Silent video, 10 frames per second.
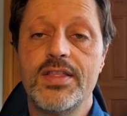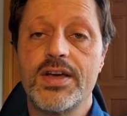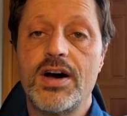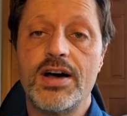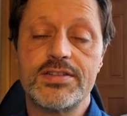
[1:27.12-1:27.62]

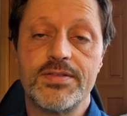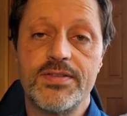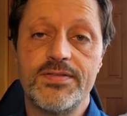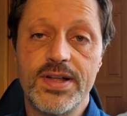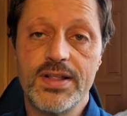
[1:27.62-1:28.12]
the cost of
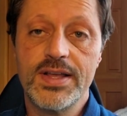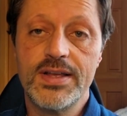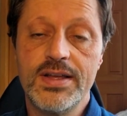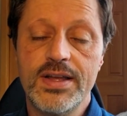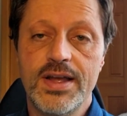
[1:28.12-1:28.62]
a
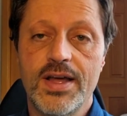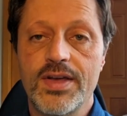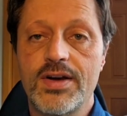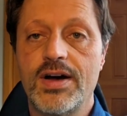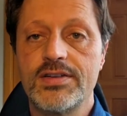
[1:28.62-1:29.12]
filling and
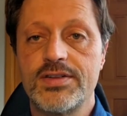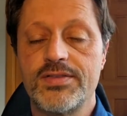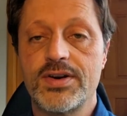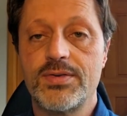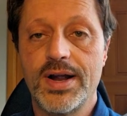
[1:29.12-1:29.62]
the cost
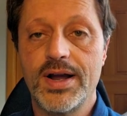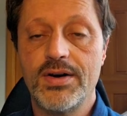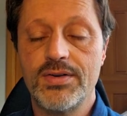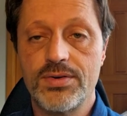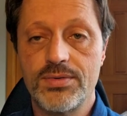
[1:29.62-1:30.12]
of a
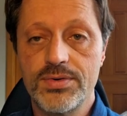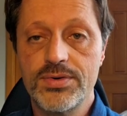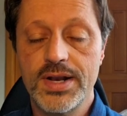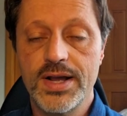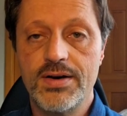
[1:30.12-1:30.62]
crown or
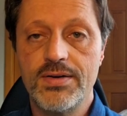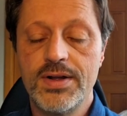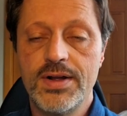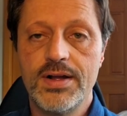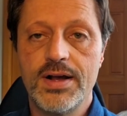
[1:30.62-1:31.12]
root canal.
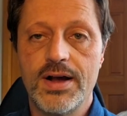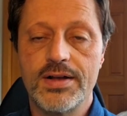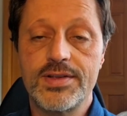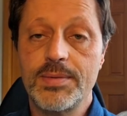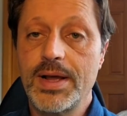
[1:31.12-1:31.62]

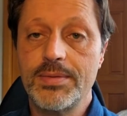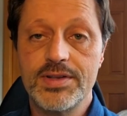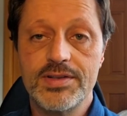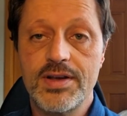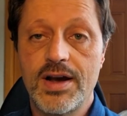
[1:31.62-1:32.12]

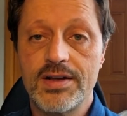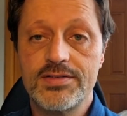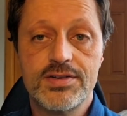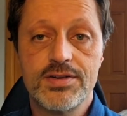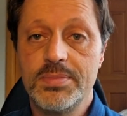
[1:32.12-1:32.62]
Sometimes these
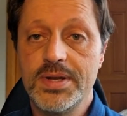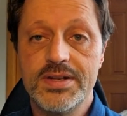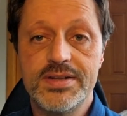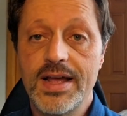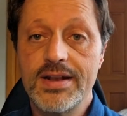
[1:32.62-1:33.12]
costs could
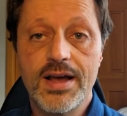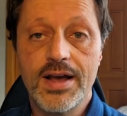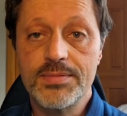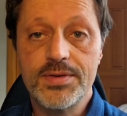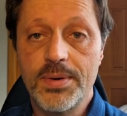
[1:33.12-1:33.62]
be 10
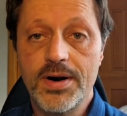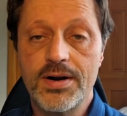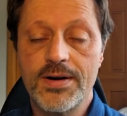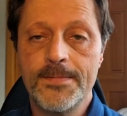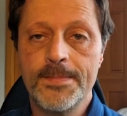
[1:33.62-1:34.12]
times
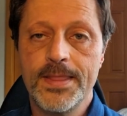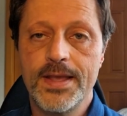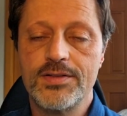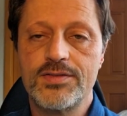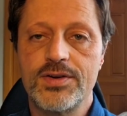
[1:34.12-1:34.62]
apart.
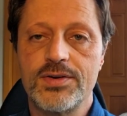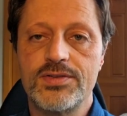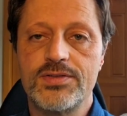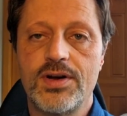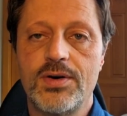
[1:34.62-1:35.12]
And so
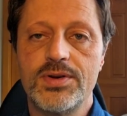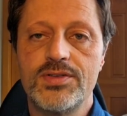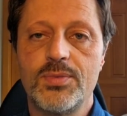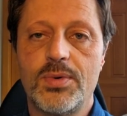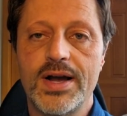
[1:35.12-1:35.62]
it's
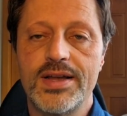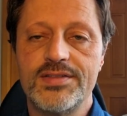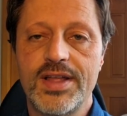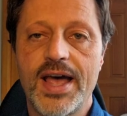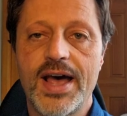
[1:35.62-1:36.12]
always
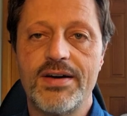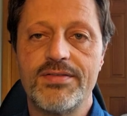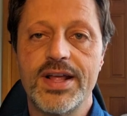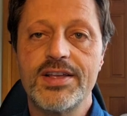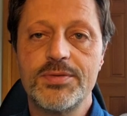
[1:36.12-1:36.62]
wise to
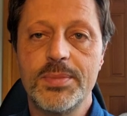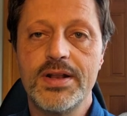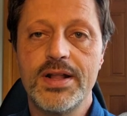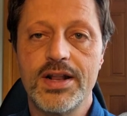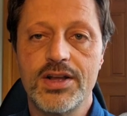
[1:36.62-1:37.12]
have an
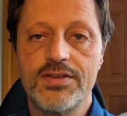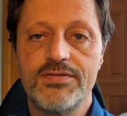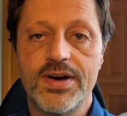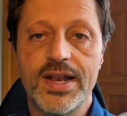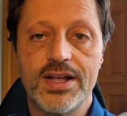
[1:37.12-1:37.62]
estimate and a good
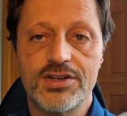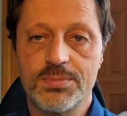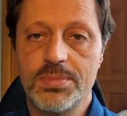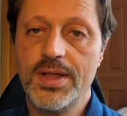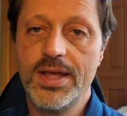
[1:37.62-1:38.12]

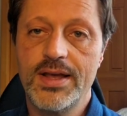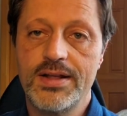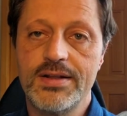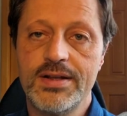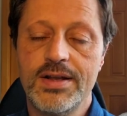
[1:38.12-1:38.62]
financial
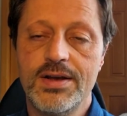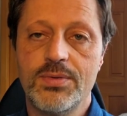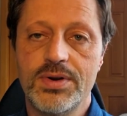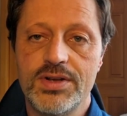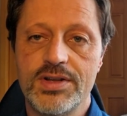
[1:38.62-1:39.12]
plan
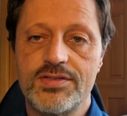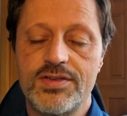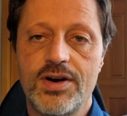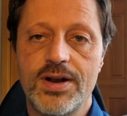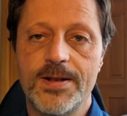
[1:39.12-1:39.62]
when you get
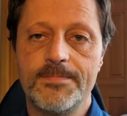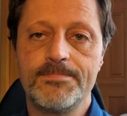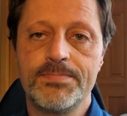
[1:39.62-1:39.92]
started.